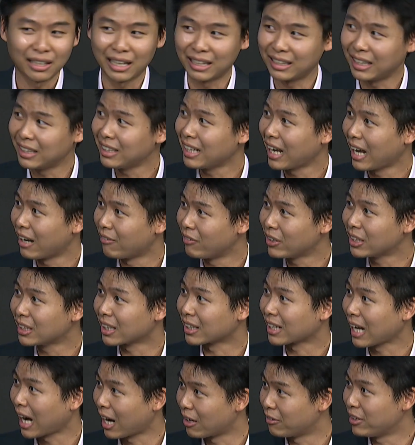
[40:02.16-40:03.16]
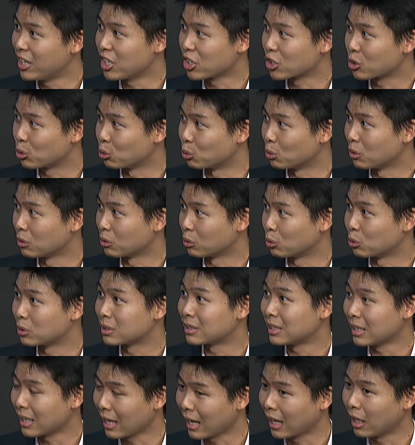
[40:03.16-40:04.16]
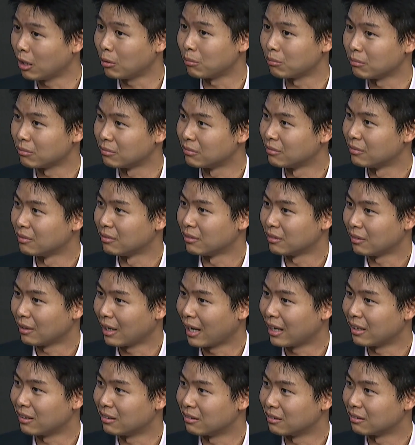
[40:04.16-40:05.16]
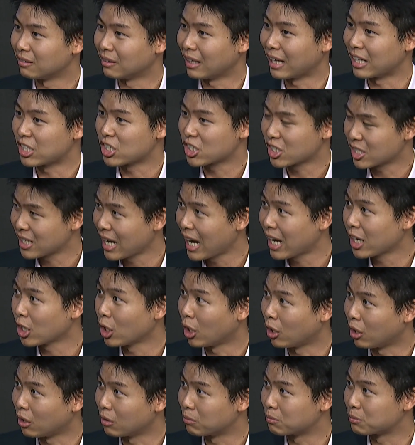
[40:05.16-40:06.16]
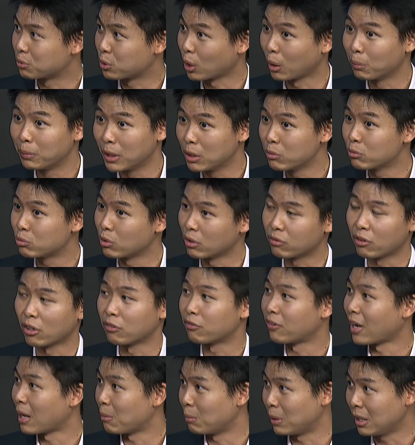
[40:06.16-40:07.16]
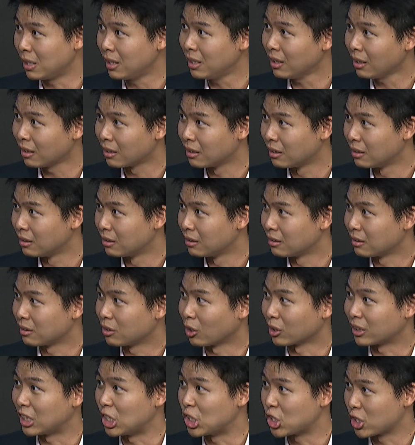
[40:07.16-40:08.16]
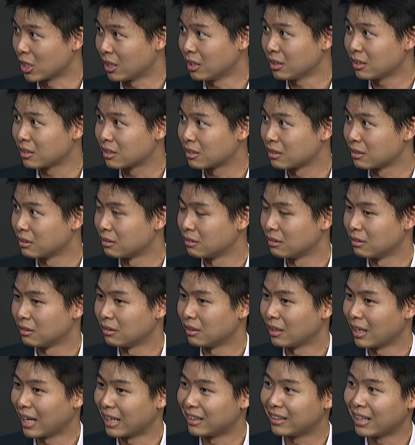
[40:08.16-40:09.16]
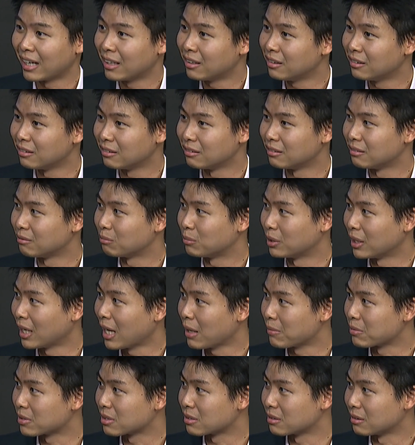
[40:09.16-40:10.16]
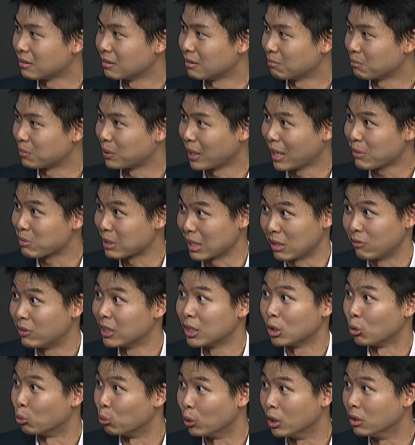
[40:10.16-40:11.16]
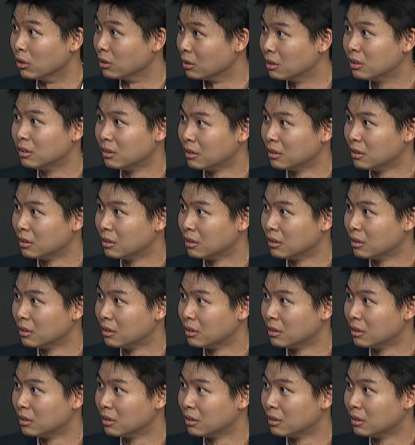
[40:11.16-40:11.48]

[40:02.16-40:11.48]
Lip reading: and then having the courage to seek help and share your problems with your family, your teachers, and then perhaps even the world.